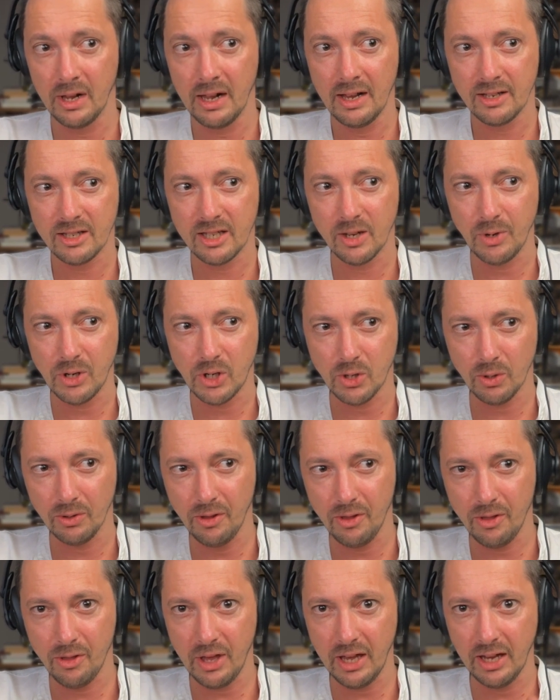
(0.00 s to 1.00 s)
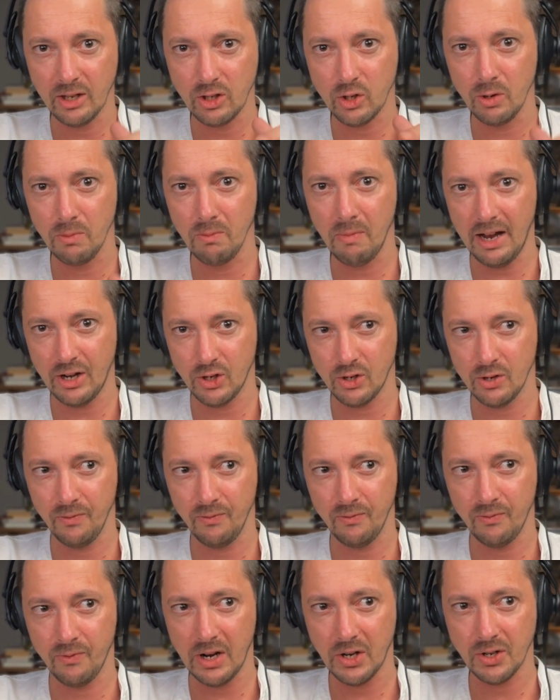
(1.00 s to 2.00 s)
So we shouldn't think too much of
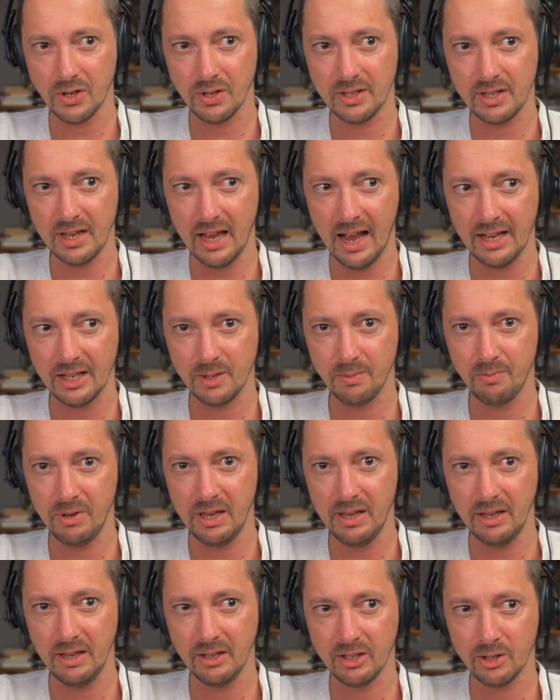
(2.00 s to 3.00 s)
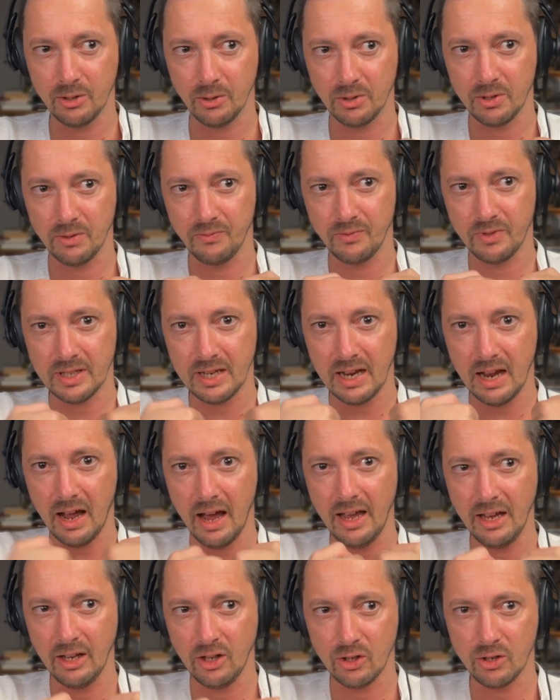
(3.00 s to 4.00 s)
Russians as being sort of
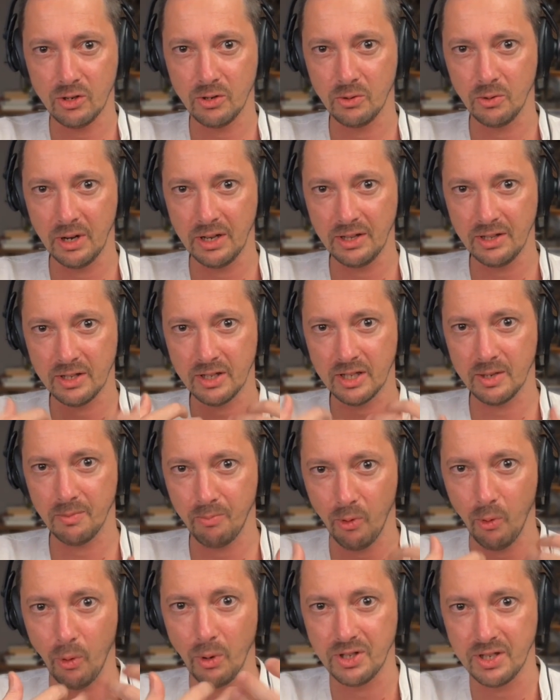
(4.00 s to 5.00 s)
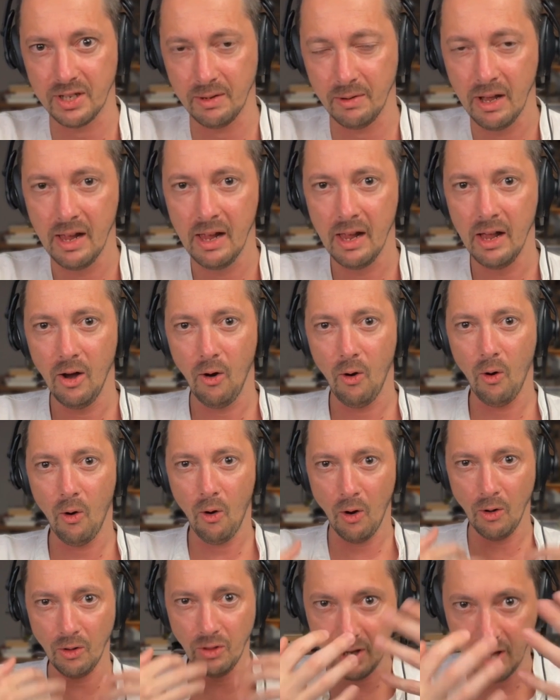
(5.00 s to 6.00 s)
tied to and supporting
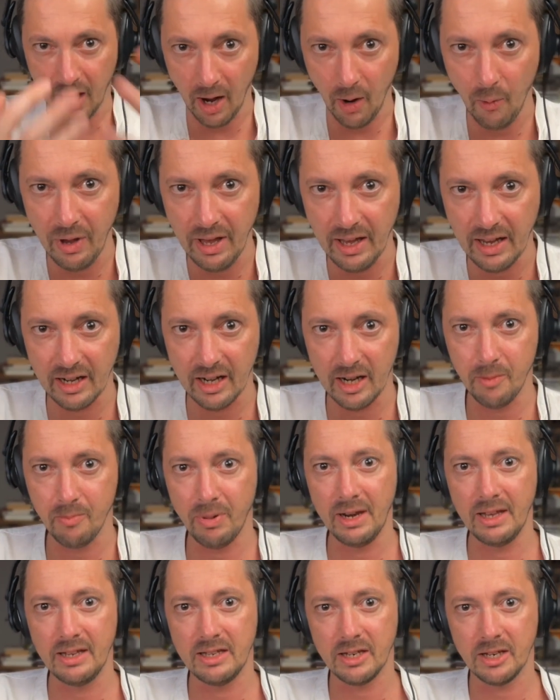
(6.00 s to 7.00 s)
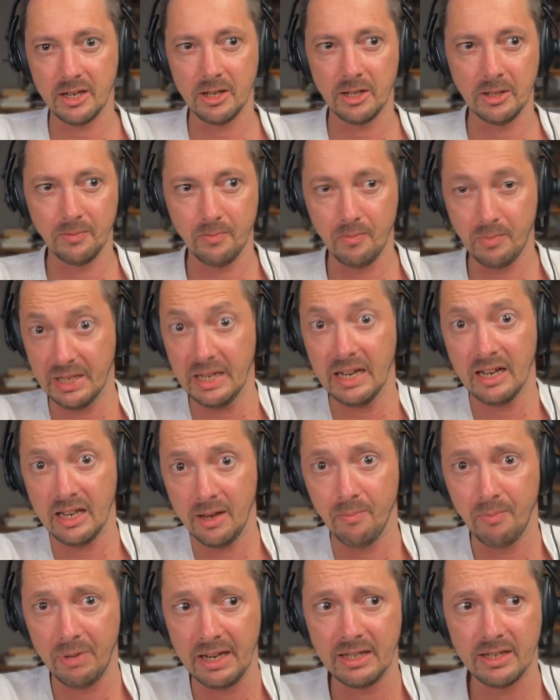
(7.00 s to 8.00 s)
ongoingly political, particular
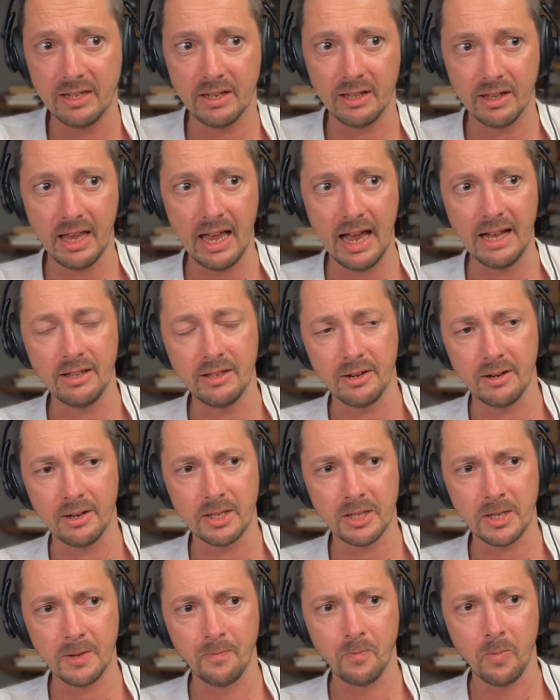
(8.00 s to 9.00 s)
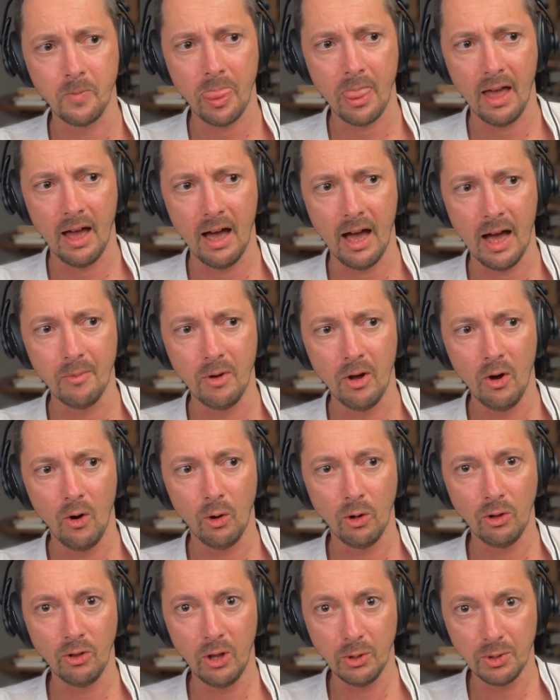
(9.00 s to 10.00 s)
political candidates. Um,
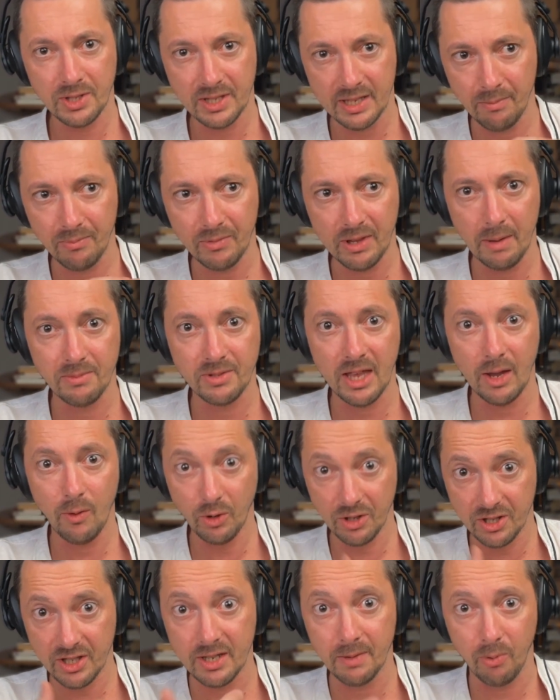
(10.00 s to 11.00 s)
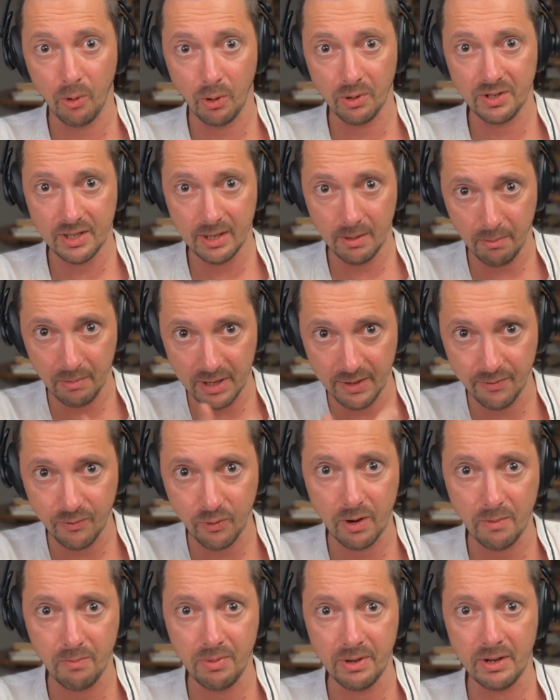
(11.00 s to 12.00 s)
although sometimes they would support somebody
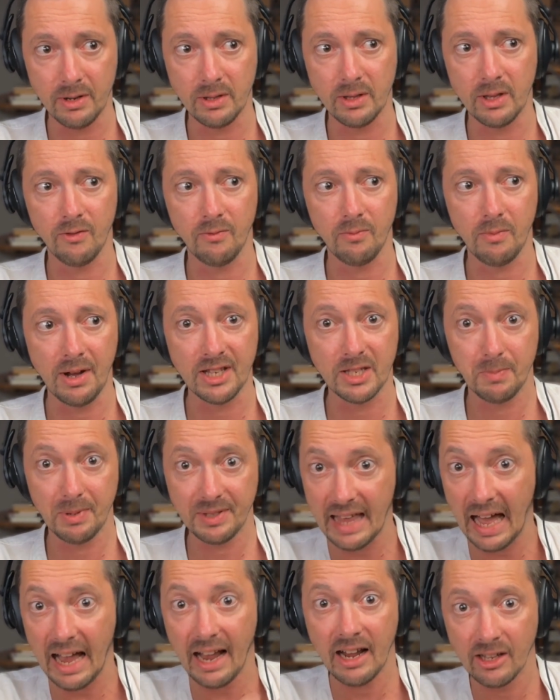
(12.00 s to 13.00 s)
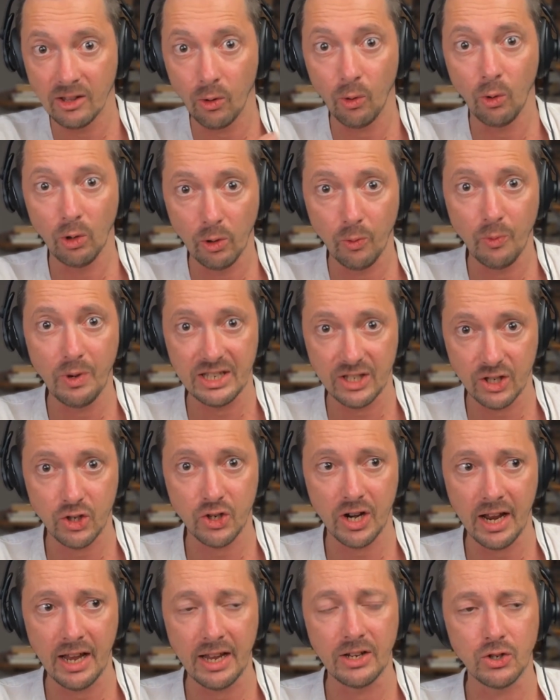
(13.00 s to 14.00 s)
for a period of months, but that can always
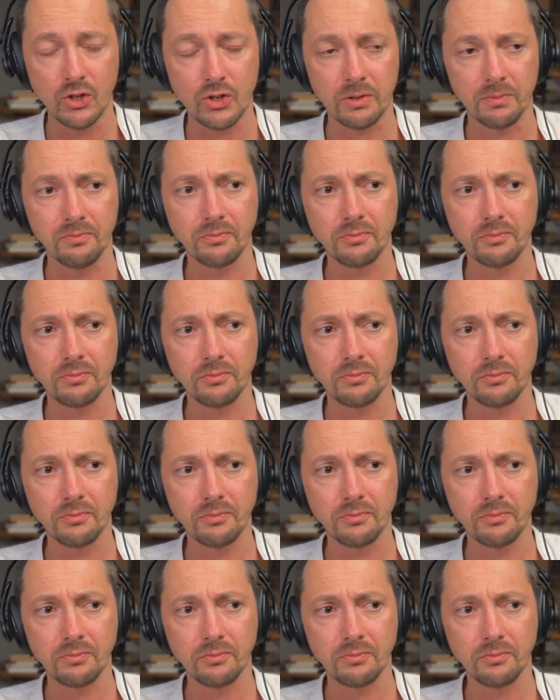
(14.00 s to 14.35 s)
change.